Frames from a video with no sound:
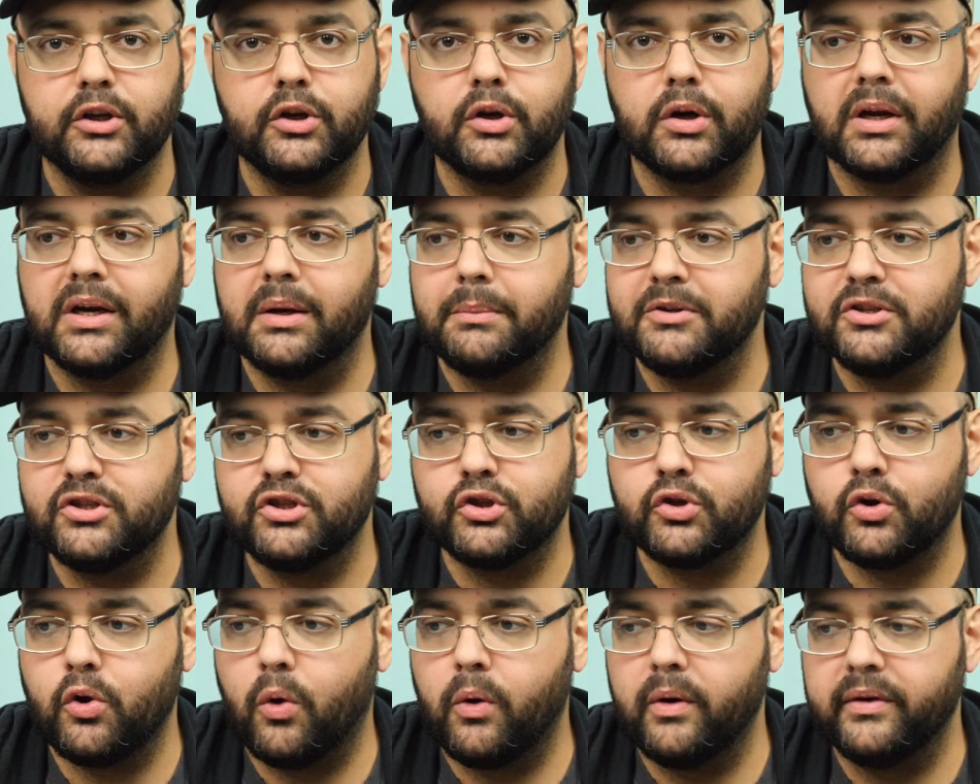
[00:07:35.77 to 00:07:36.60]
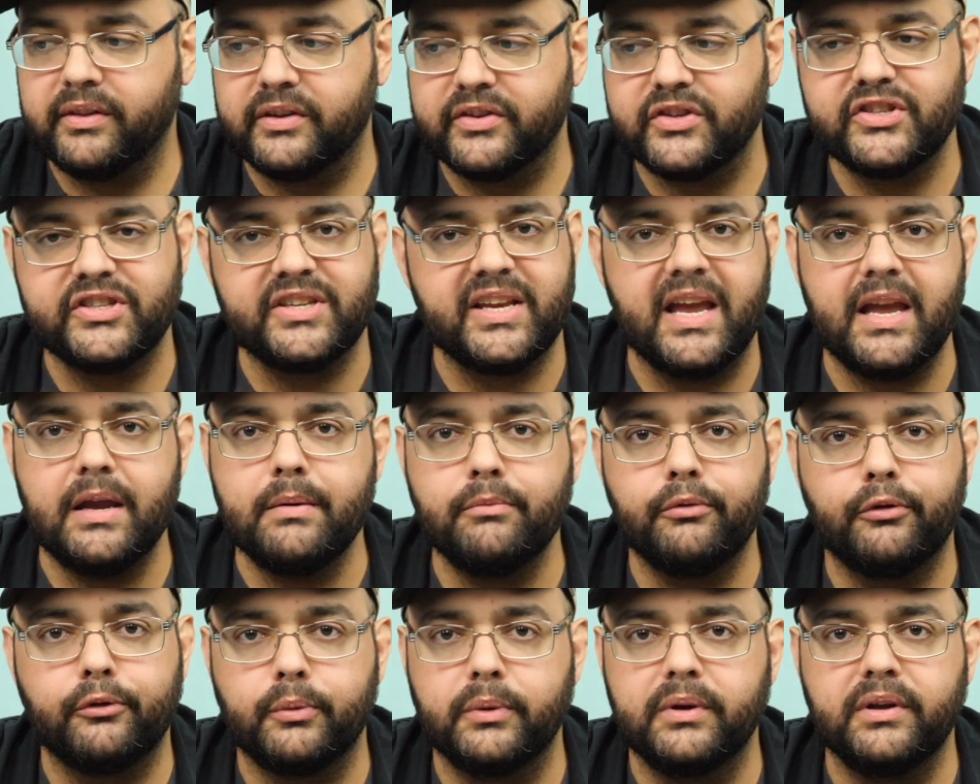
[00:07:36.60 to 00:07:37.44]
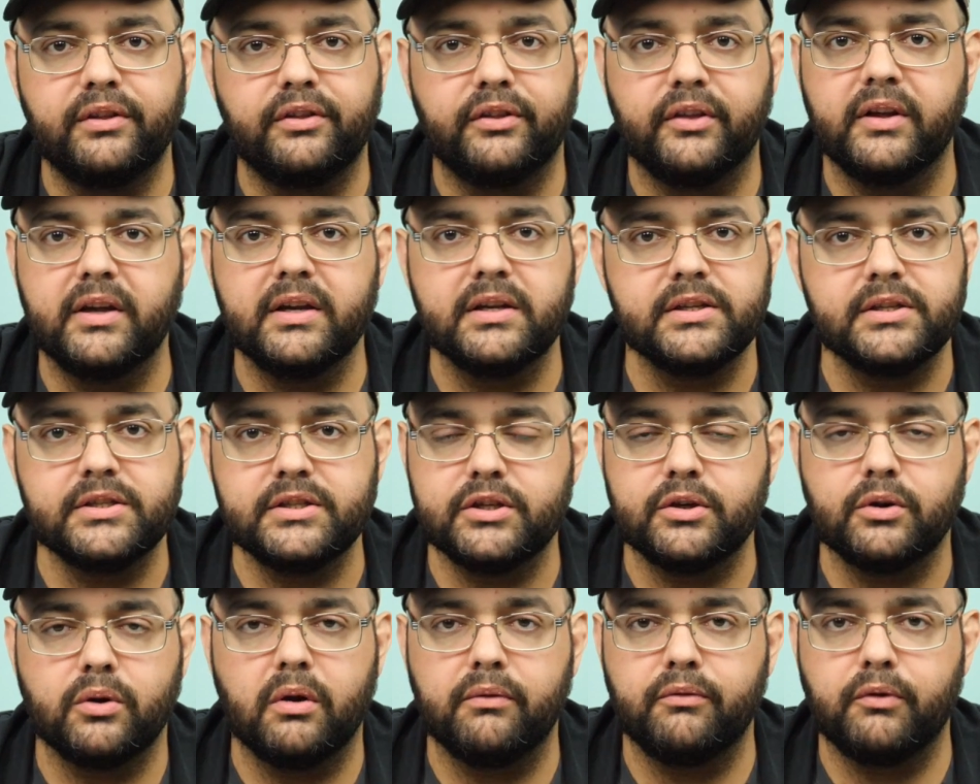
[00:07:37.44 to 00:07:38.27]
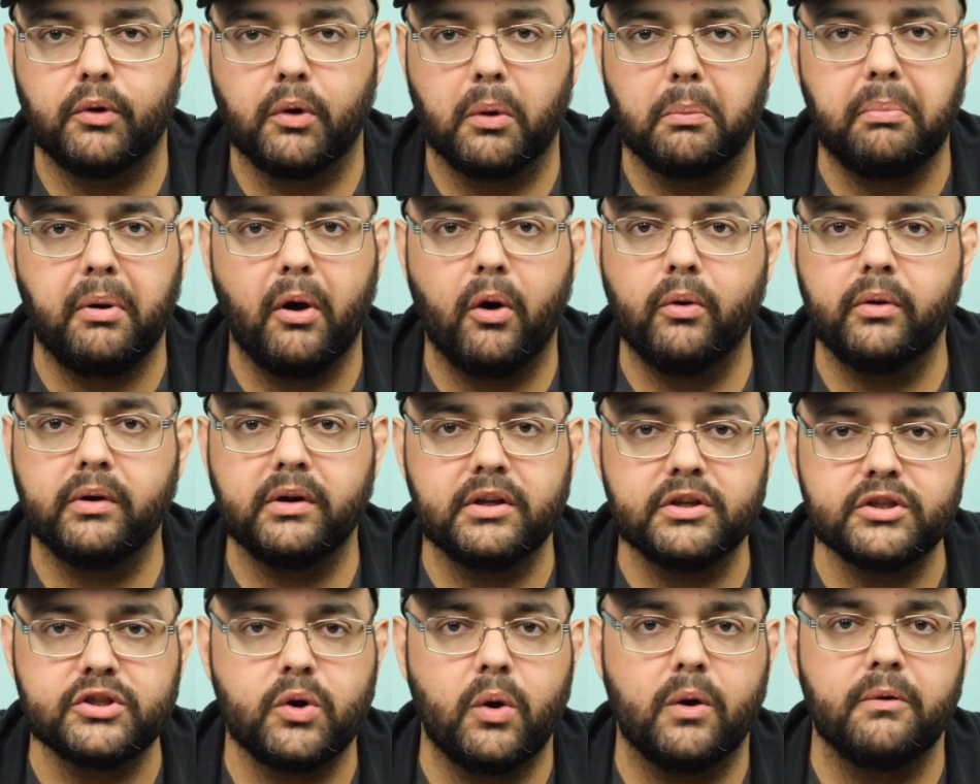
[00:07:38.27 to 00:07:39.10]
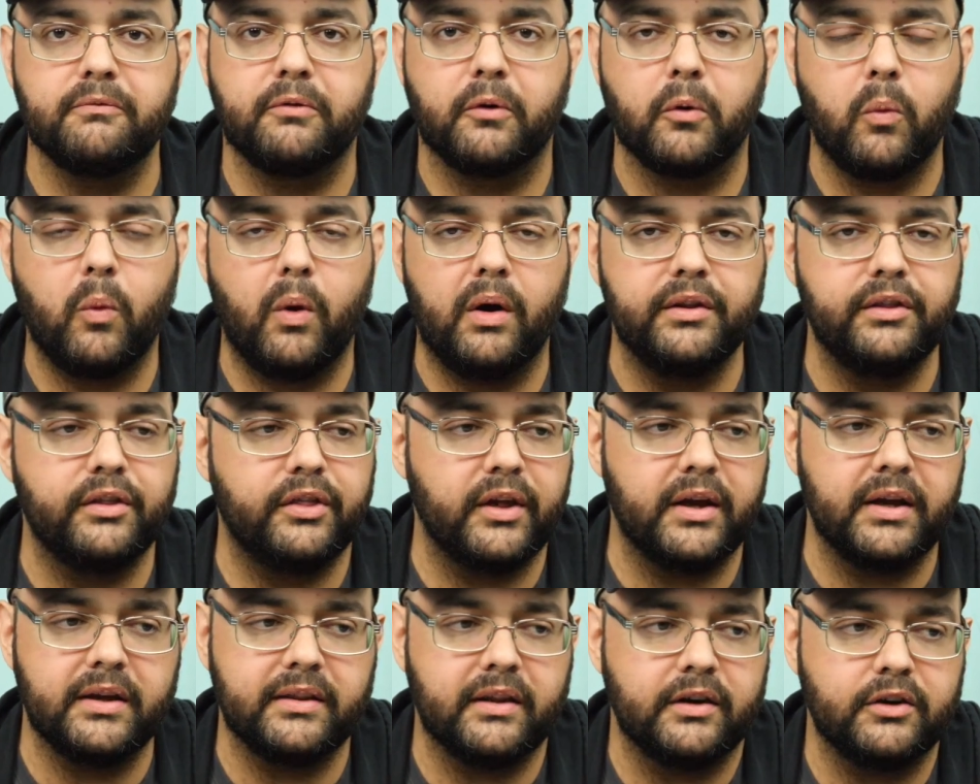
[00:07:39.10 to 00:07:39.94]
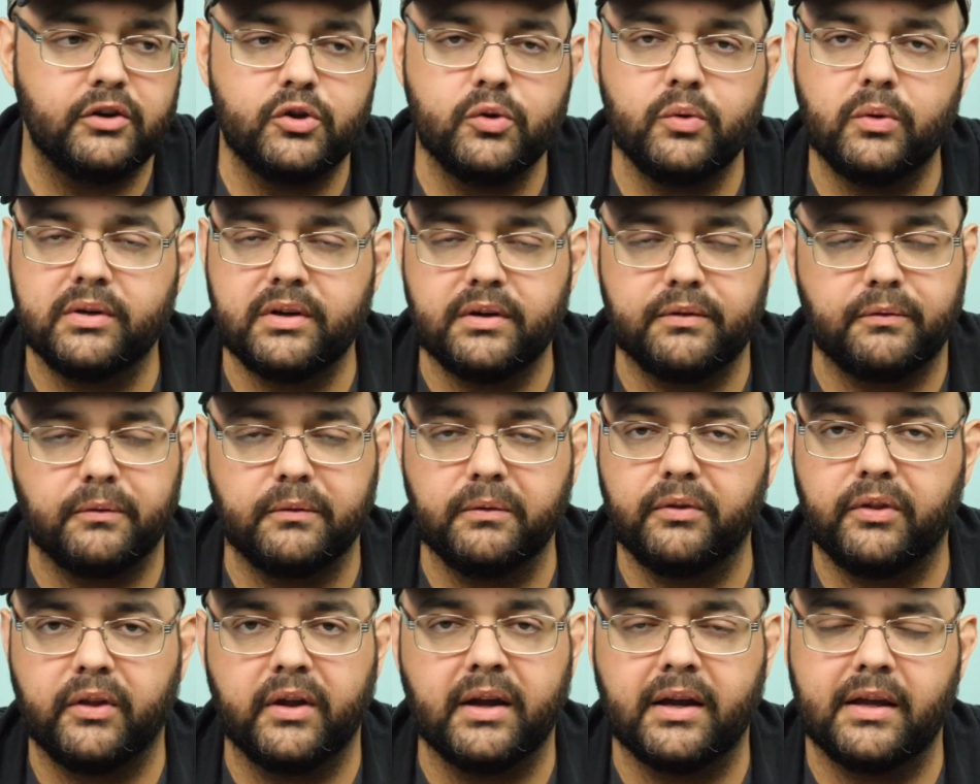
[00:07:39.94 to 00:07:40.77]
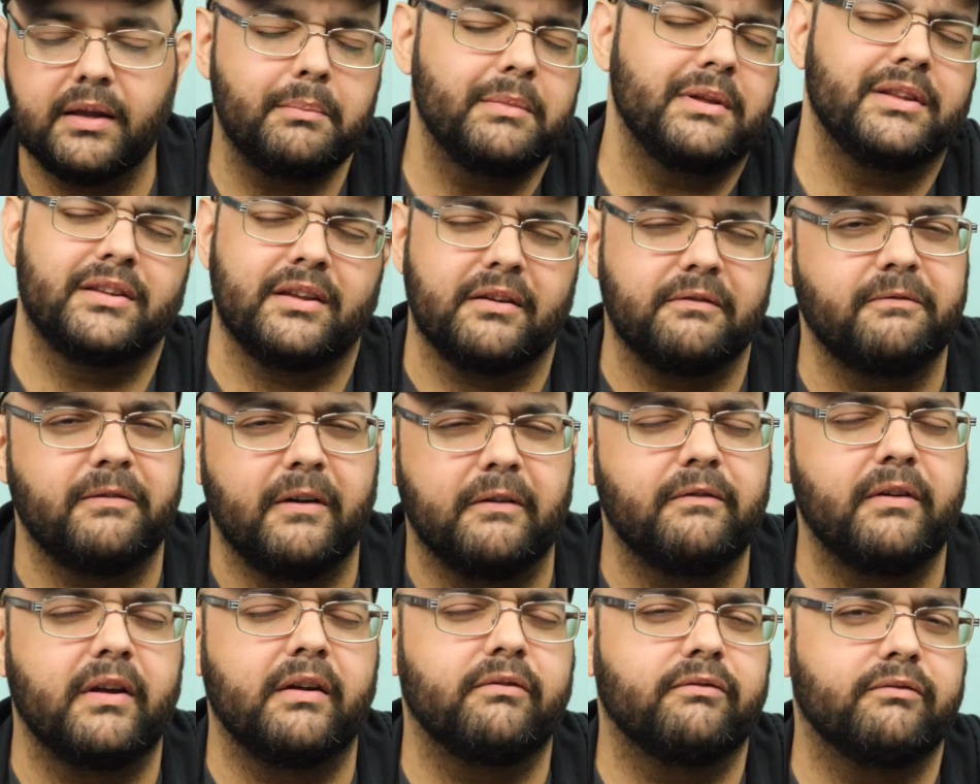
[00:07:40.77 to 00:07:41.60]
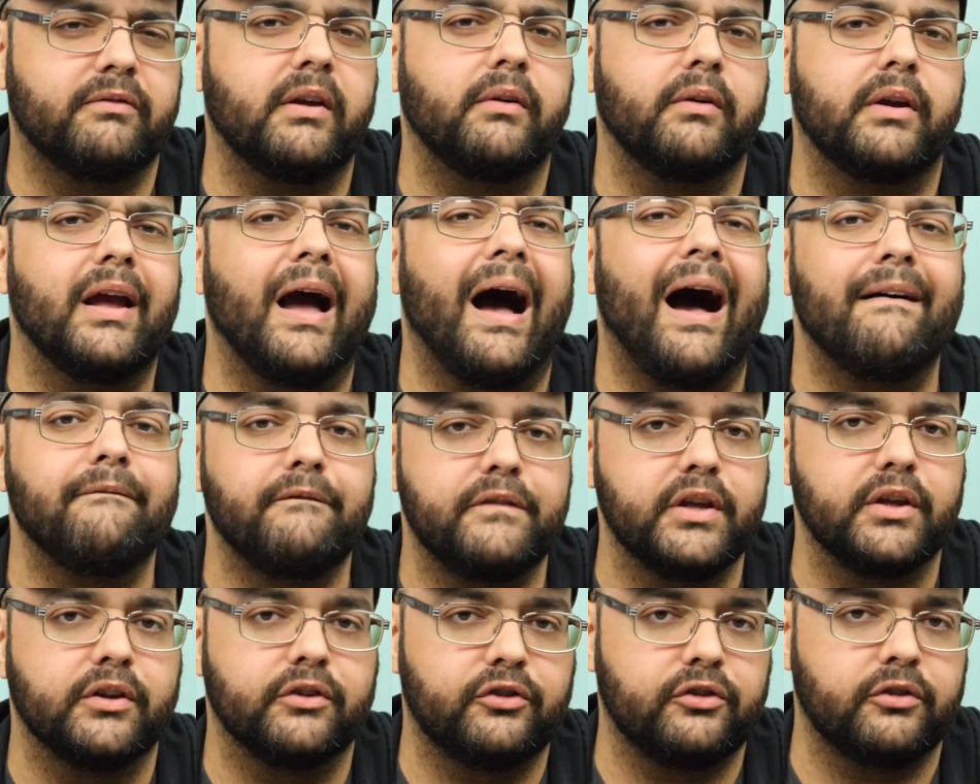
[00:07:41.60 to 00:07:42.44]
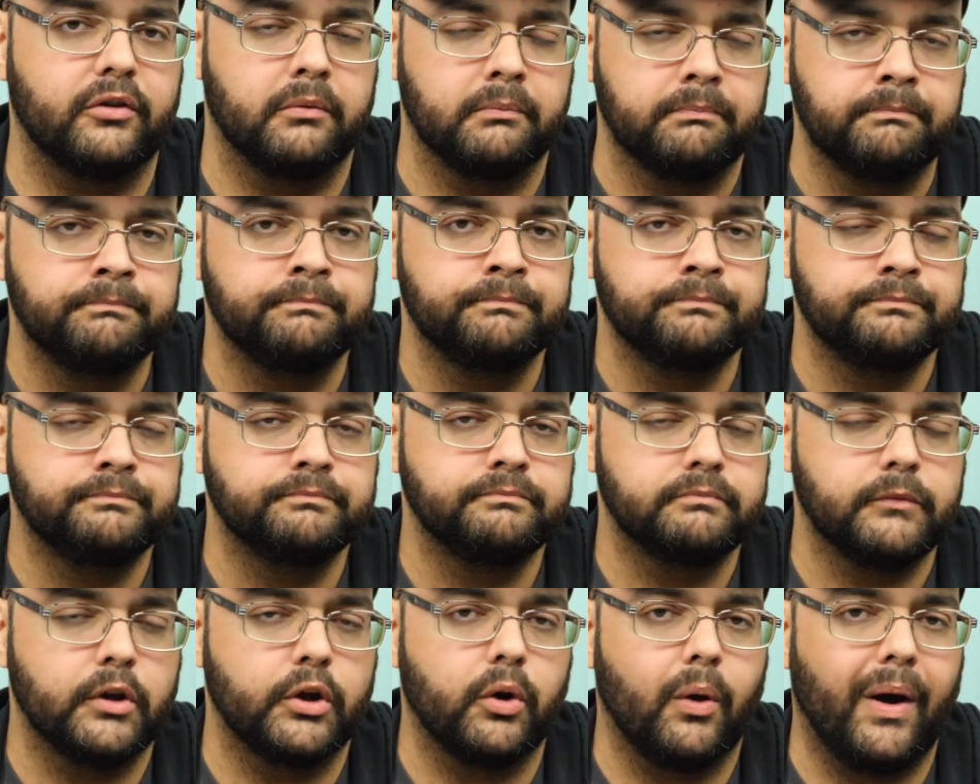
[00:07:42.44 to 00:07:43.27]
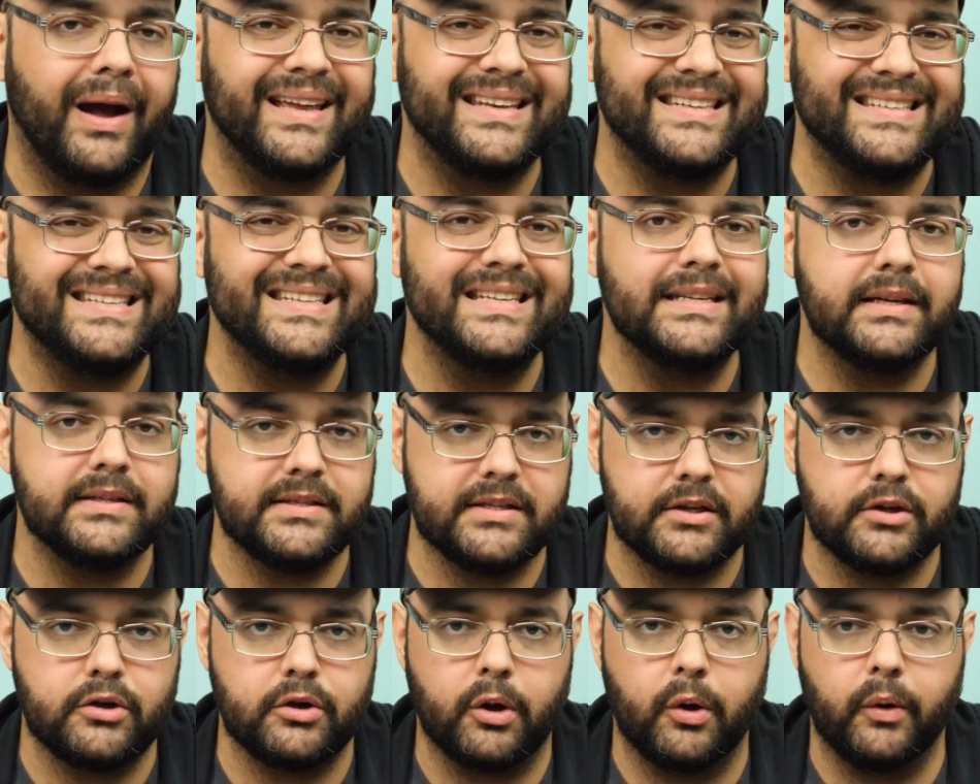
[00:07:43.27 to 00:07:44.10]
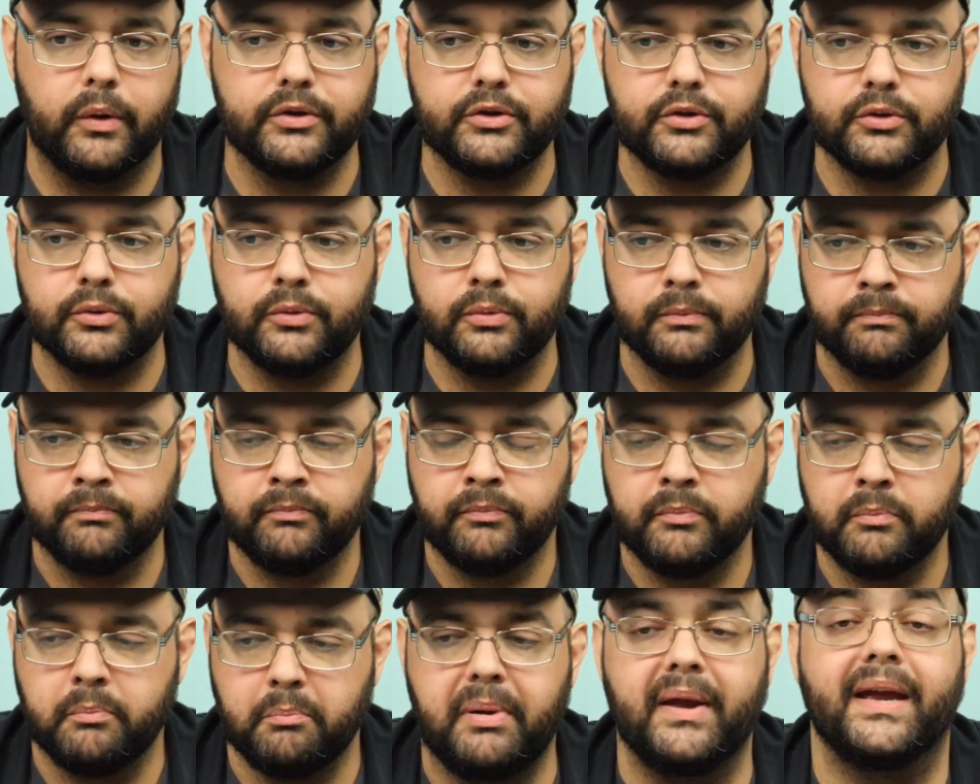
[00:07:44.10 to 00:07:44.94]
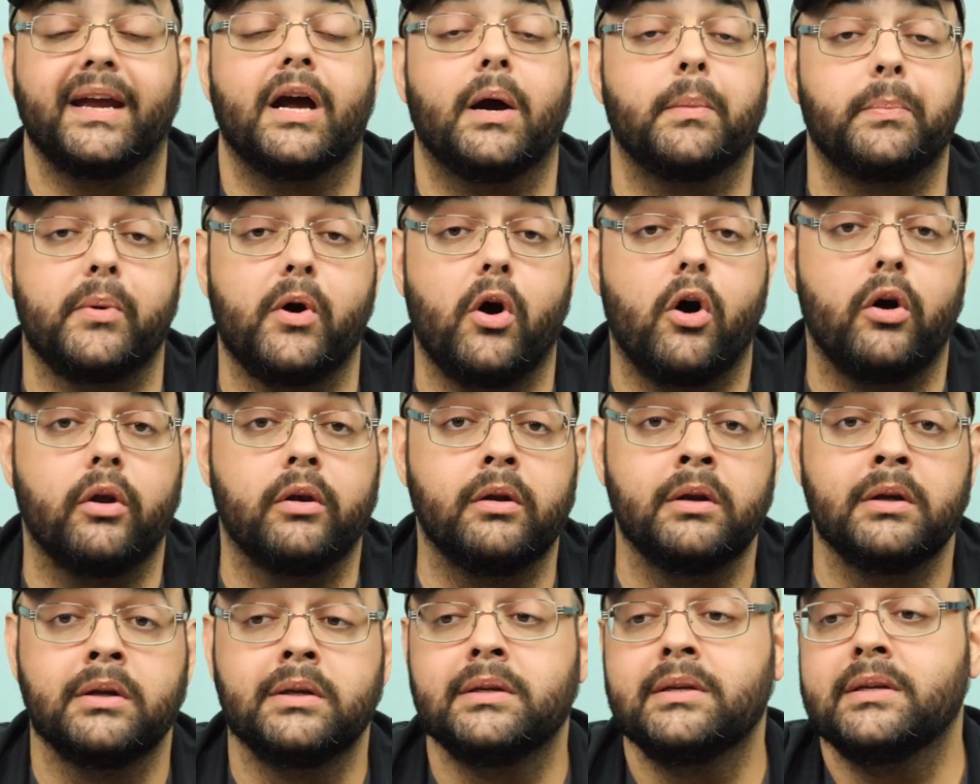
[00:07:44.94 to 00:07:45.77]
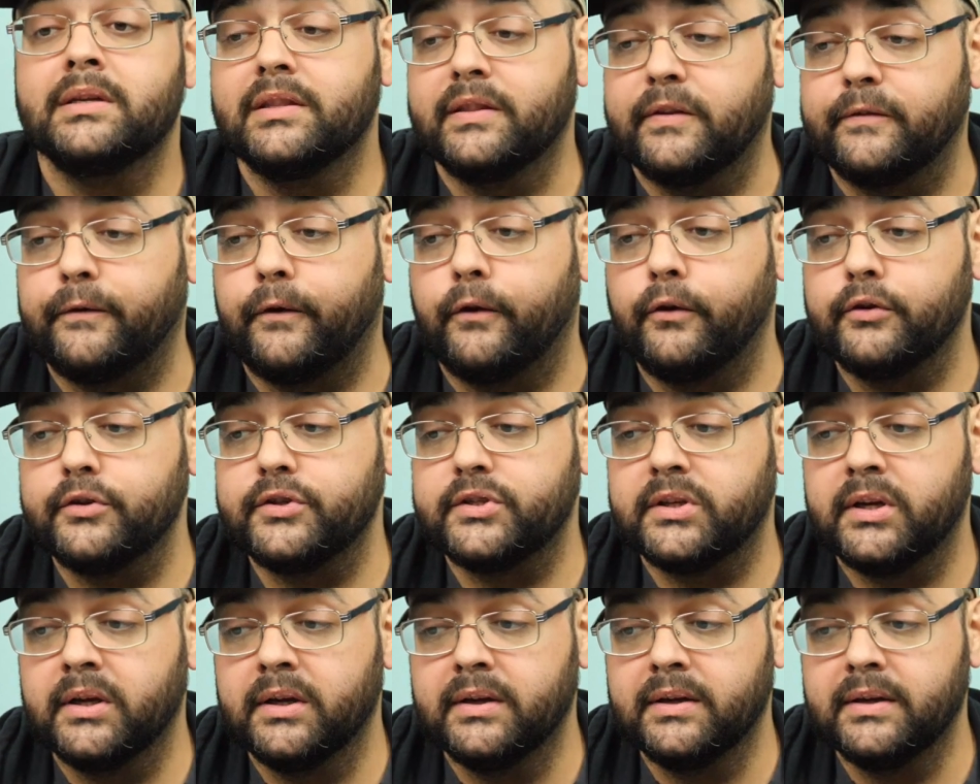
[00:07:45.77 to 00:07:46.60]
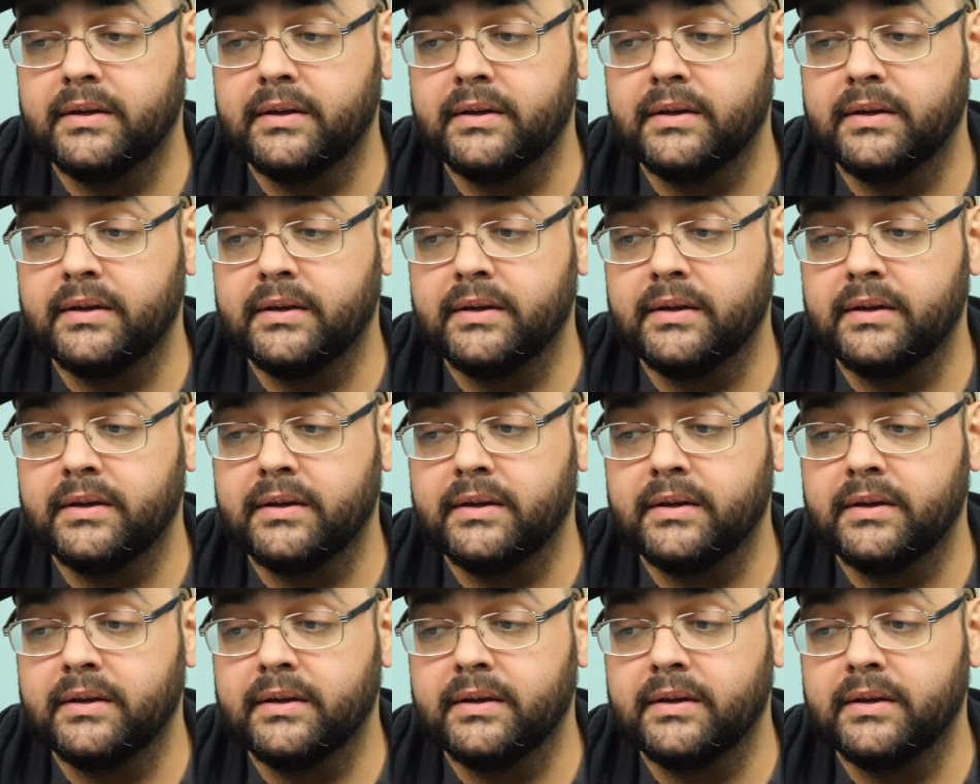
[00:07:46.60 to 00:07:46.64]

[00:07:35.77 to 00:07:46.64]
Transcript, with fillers: You're going to be scoring the same three things. You know, if your opponent is going for one thing, then do a different thing. I mean, it's a very, very obvious, you know, ideas that you're going to pick up on the first